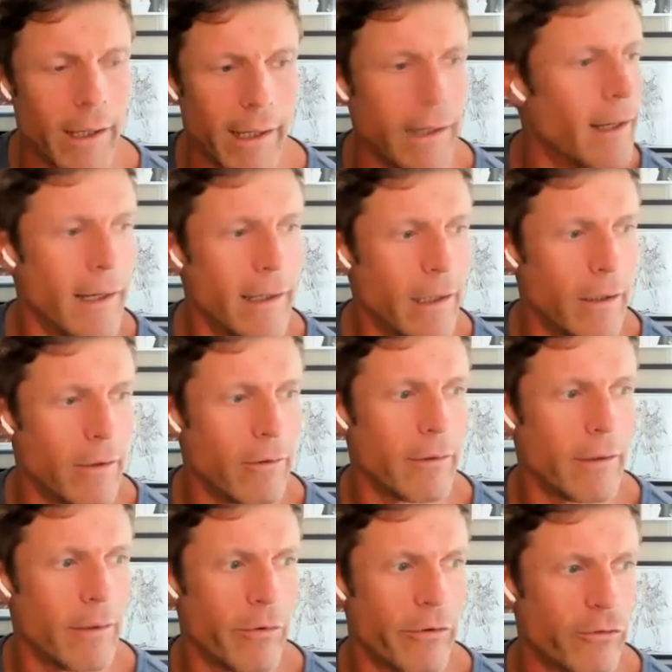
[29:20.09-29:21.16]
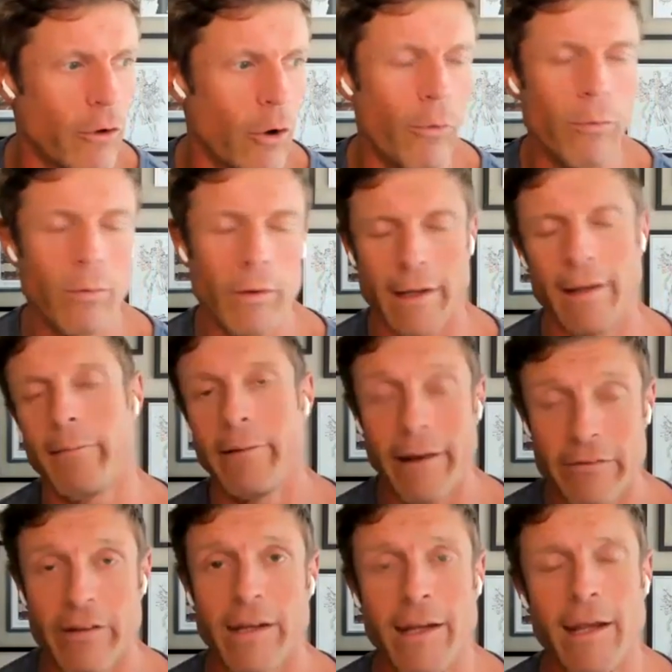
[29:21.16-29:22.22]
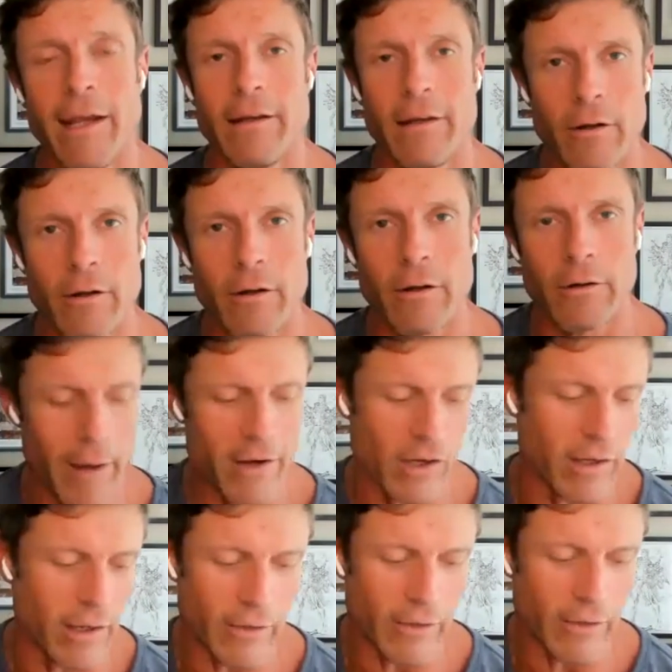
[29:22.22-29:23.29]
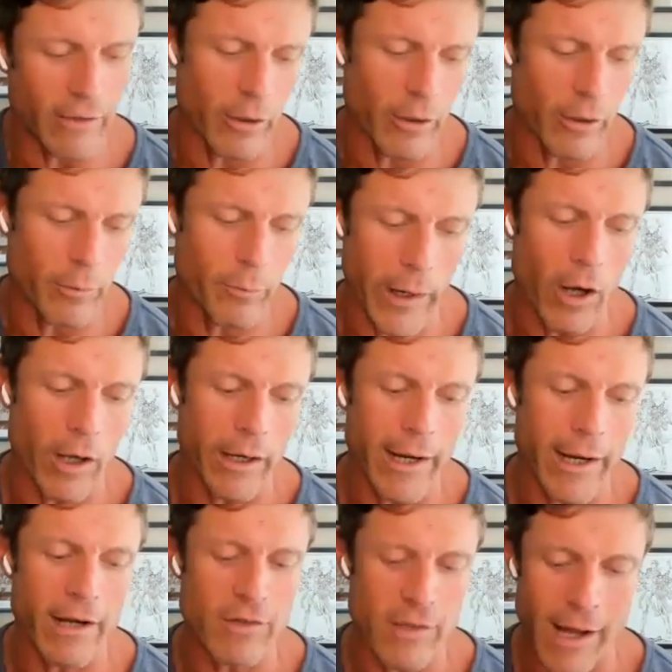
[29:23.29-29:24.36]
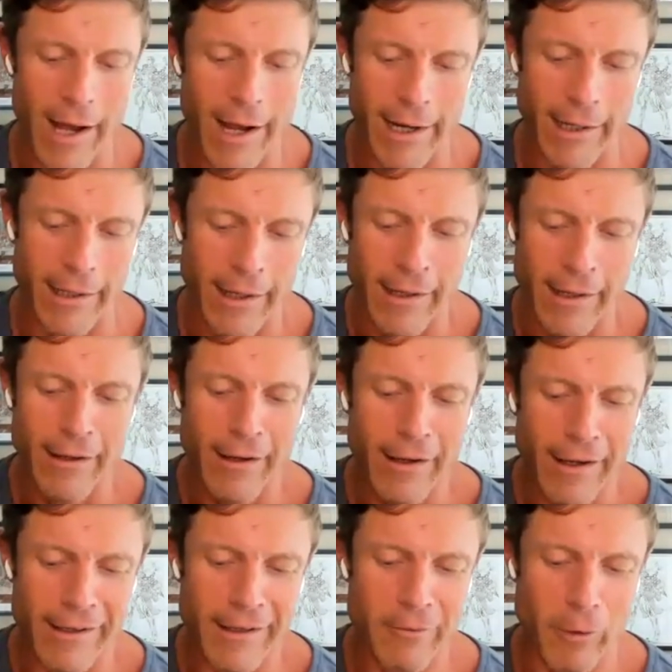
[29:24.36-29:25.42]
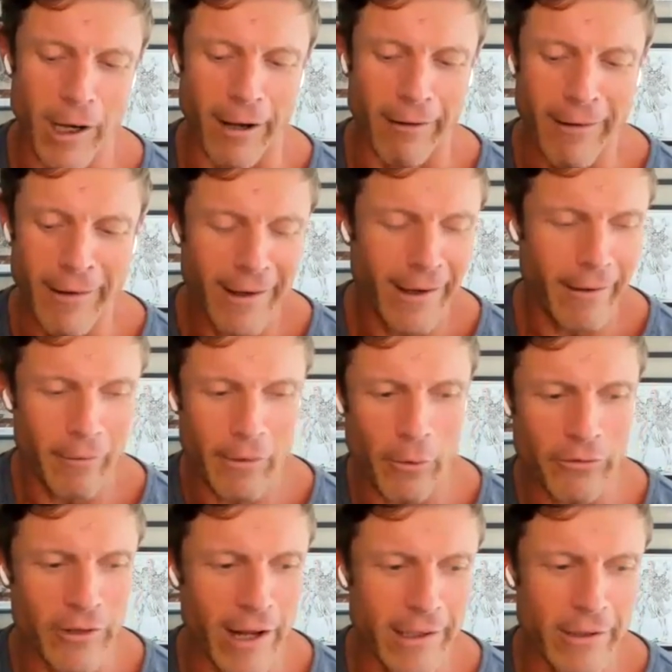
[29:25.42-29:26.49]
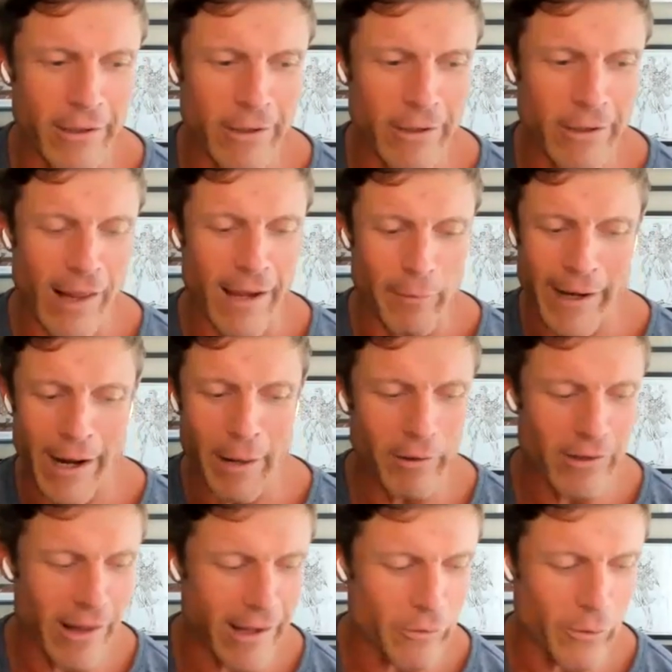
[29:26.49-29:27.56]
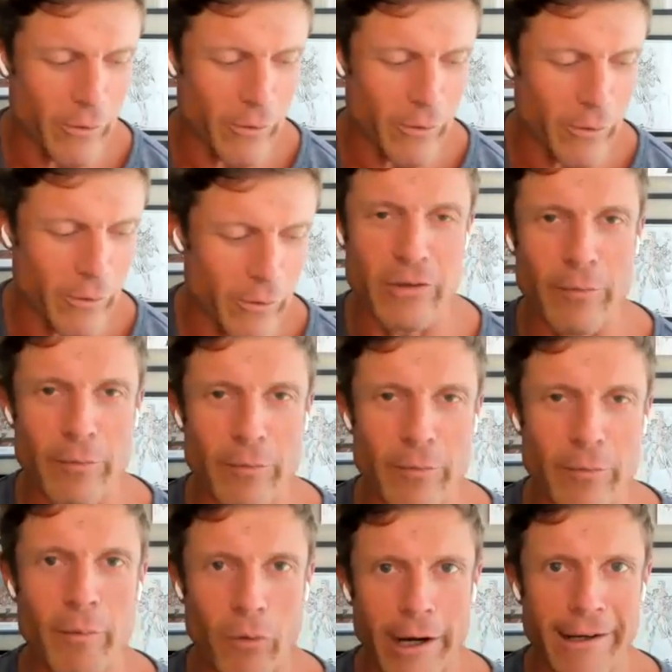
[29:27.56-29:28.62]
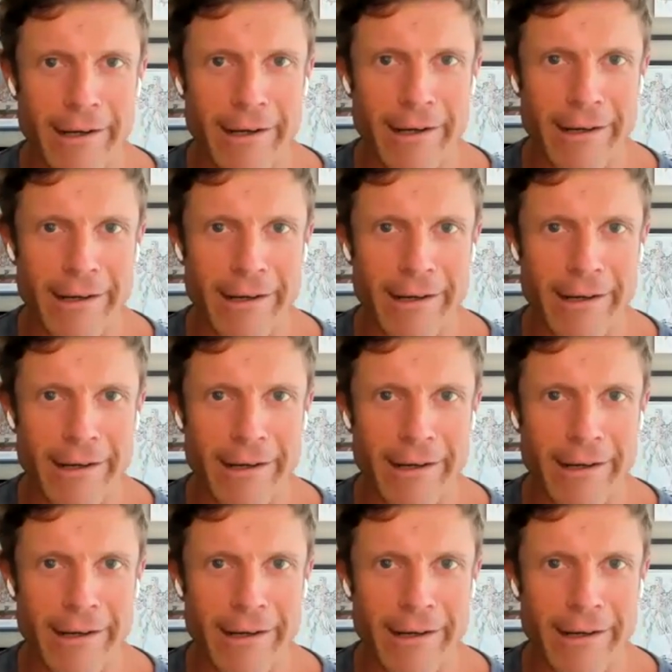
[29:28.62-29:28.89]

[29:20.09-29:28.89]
And, you know, it was so like, and then as a kid, you know, I can imagine that I started putting weight on at age 9. Well, with those 9 years of life, I mean, how much of that do I actually remember? Right.